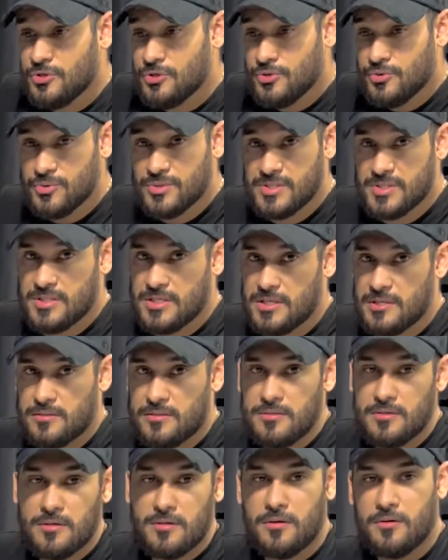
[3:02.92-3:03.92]
using
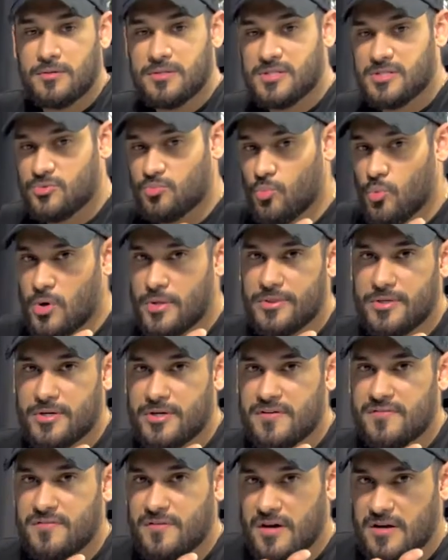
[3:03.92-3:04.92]
it on this
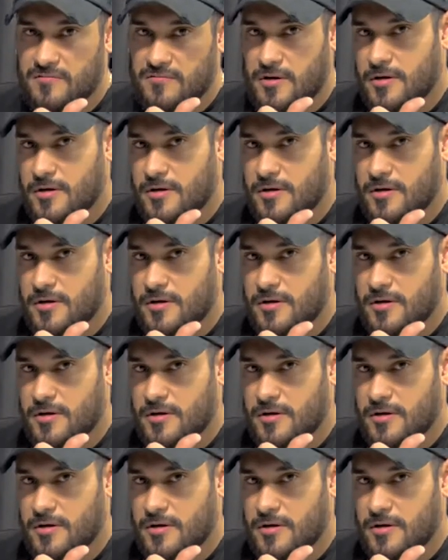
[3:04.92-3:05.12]
135 right